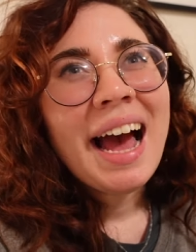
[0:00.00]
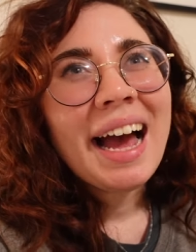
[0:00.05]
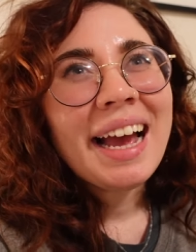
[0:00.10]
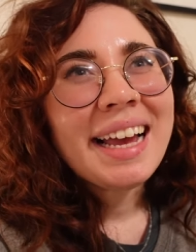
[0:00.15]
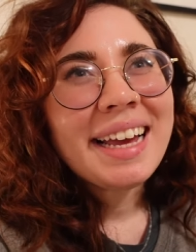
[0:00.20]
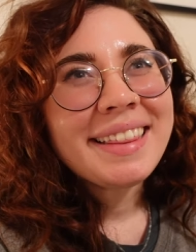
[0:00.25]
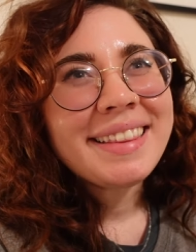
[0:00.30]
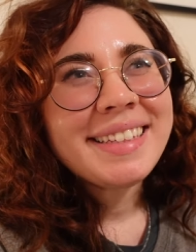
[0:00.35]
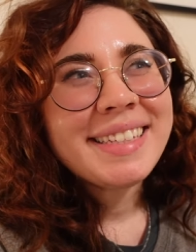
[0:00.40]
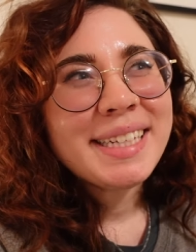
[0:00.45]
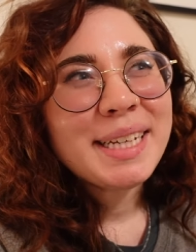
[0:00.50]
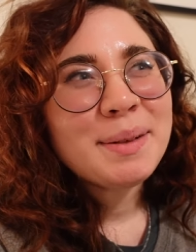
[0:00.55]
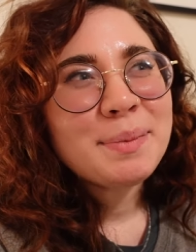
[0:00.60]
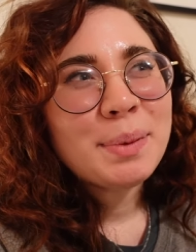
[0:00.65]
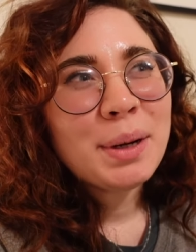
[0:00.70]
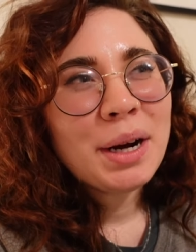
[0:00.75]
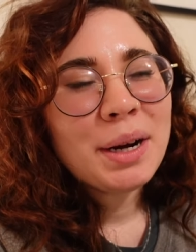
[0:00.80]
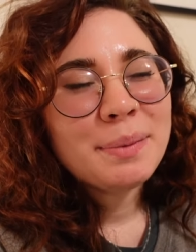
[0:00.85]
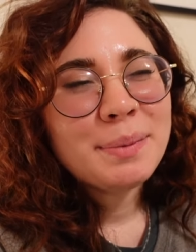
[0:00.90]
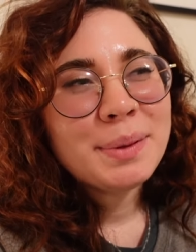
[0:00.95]
I had the same
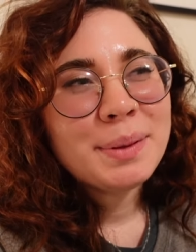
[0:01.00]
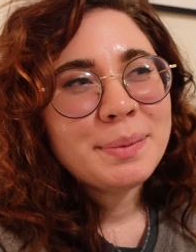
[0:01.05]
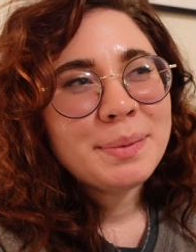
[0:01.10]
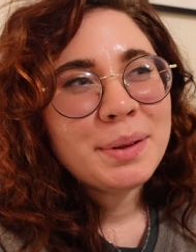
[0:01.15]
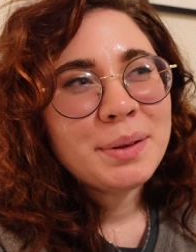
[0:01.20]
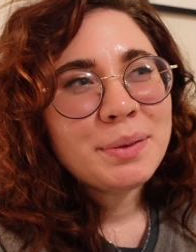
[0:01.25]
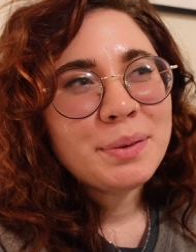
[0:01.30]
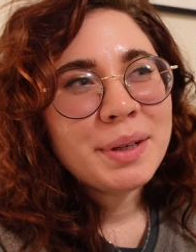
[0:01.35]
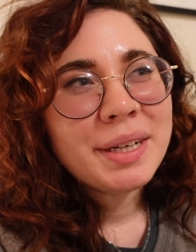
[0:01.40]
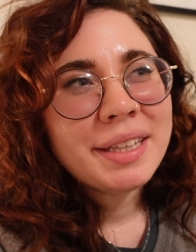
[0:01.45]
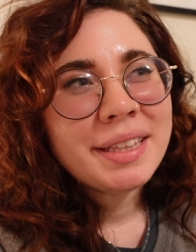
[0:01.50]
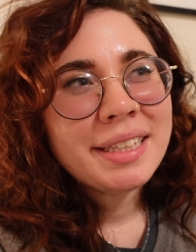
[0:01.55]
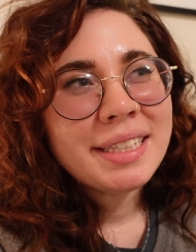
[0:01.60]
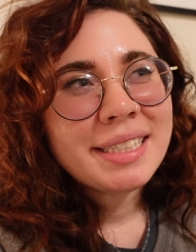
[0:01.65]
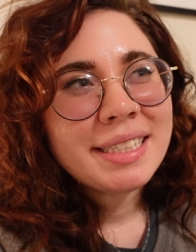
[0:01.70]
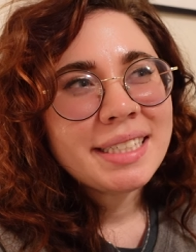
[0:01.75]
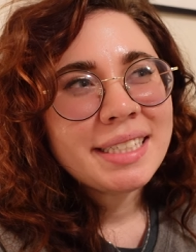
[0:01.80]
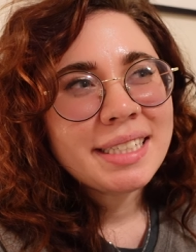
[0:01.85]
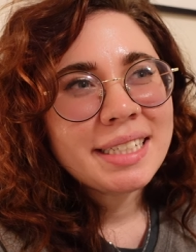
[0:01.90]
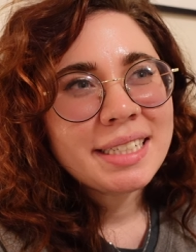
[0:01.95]
problem with
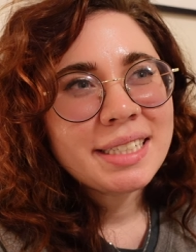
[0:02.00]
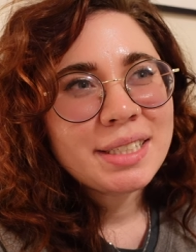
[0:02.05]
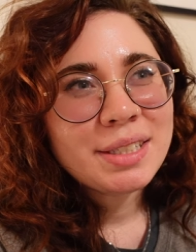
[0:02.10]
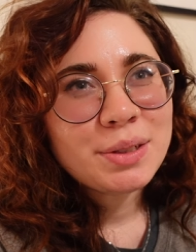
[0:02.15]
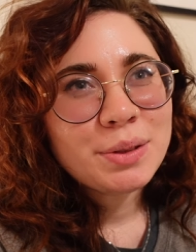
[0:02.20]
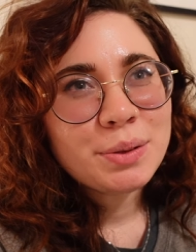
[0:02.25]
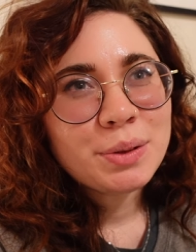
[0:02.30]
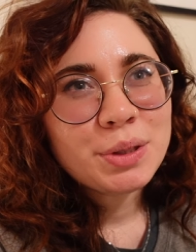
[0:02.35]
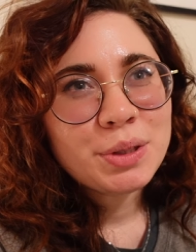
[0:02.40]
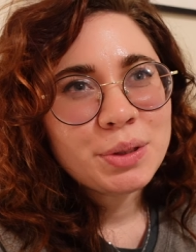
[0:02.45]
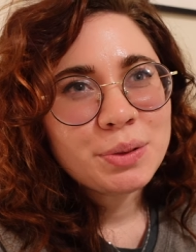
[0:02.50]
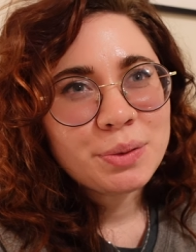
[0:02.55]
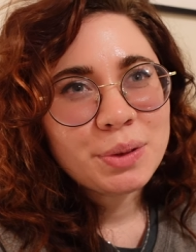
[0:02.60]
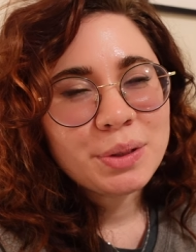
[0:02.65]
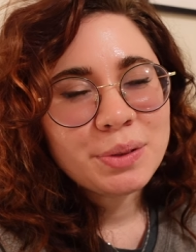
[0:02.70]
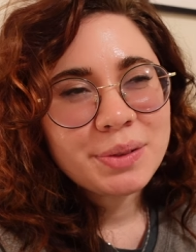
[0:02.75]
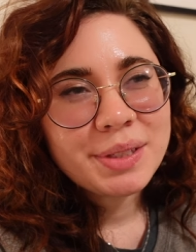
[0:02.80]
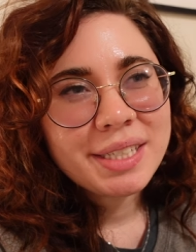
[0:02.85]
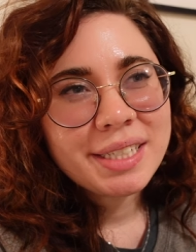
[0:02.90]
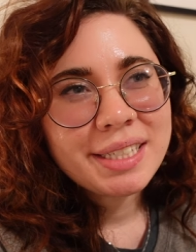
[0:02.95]
Six Scorched
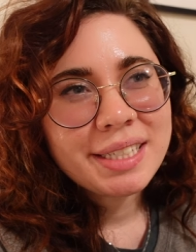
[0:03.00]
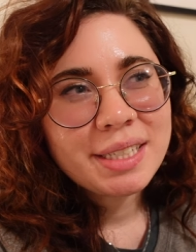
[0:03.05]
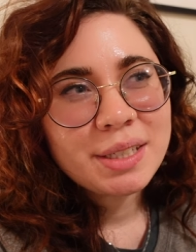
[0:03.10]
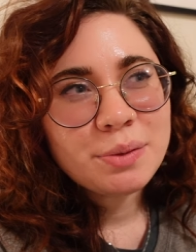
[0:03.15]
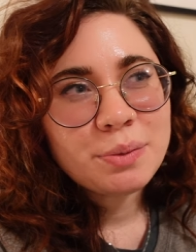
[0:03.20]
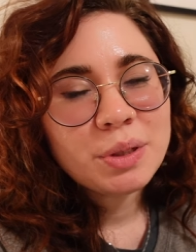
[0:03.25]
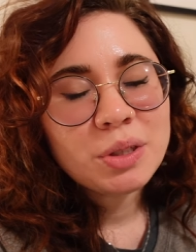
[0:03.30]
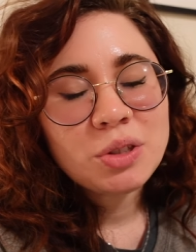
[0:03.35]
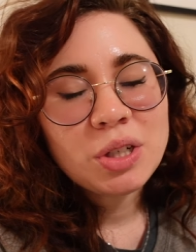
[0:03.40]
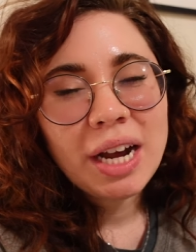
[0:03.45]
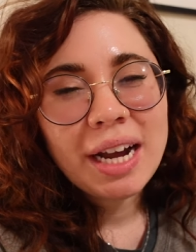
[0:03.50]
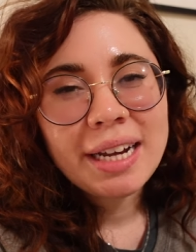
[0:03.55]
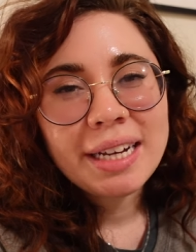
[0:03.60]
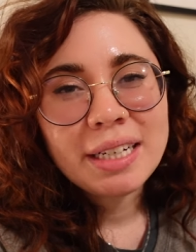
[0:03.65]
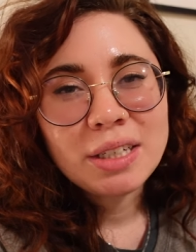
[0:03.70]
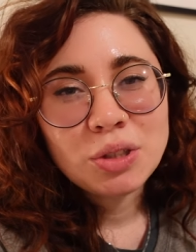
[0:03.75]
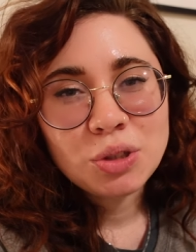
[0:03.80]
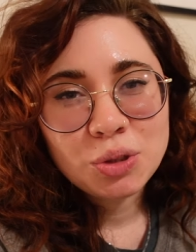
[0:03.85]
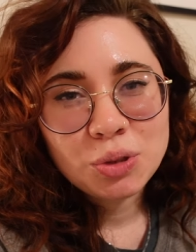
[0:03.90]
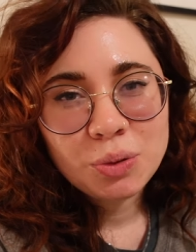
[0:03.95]
Roses, which I
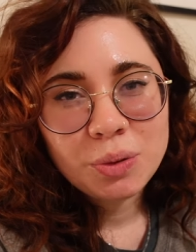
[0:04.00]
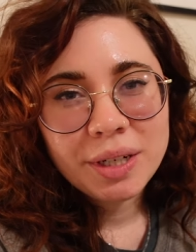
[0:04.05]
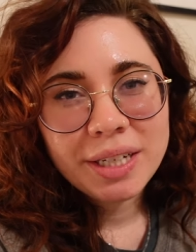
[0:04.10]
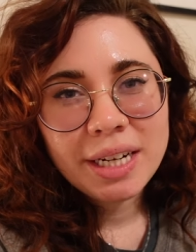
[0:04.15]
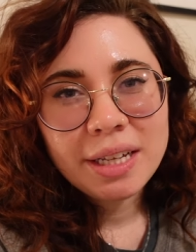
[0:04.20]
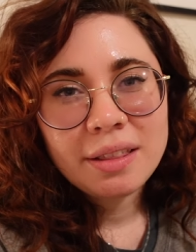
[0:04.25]
enjoyed.